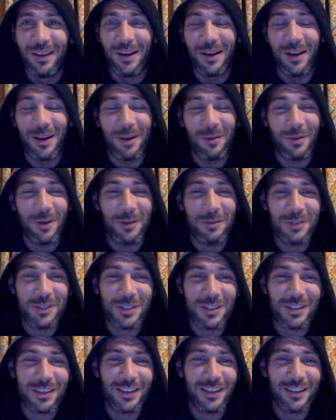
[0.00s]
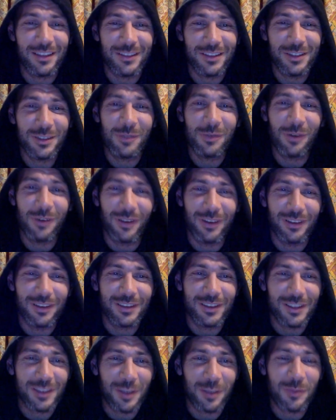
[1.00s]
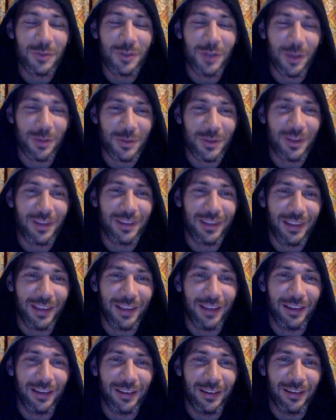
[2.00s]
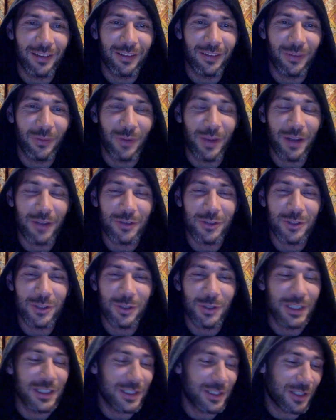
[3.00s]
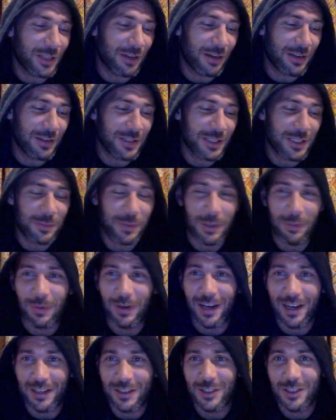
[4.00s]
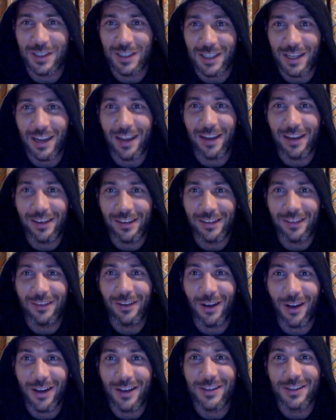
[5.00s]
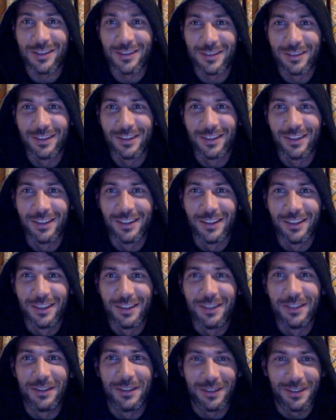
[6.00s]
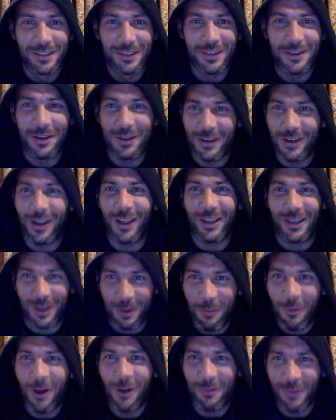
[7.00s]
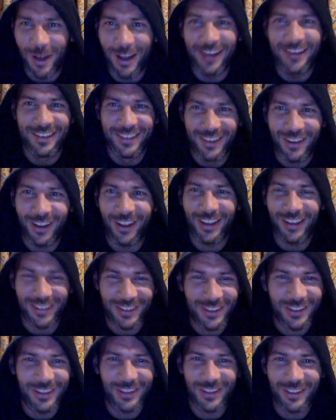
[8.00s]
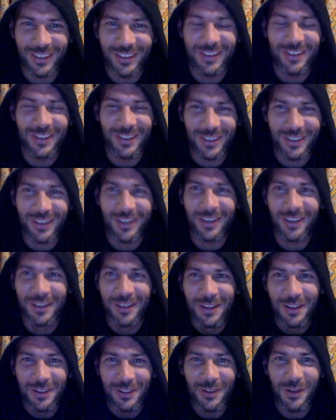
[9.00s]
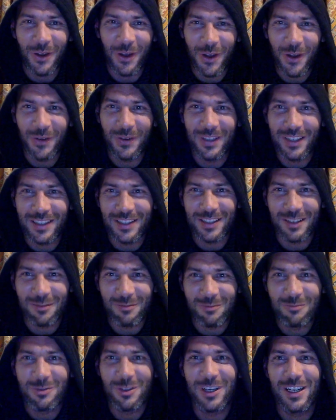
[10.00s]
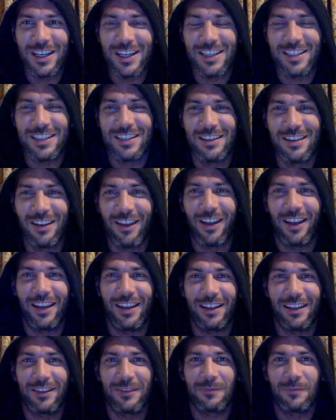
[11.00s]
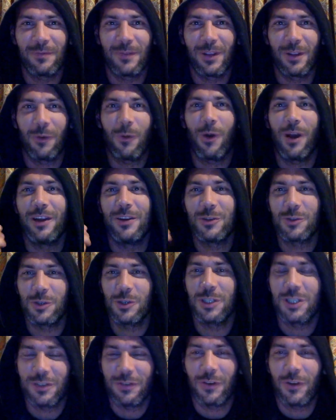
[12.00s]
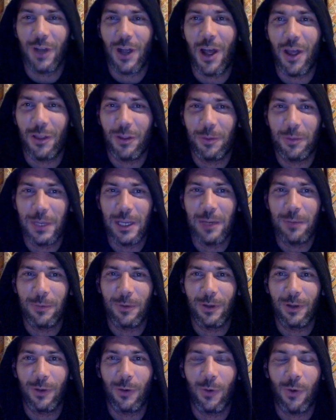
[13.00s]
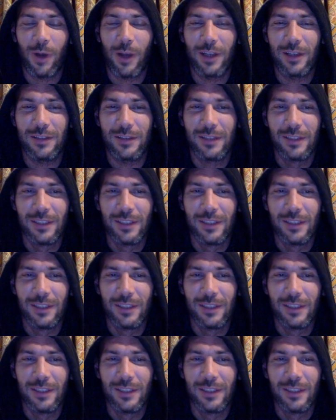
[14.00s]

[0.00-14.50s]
I'm just like, do you know what? Sometimes I think we have a duty to turn around to these people and actually say, guys, like, come on, man. Like, you're gonna. Not only is it really like quite intrusive on other people and quite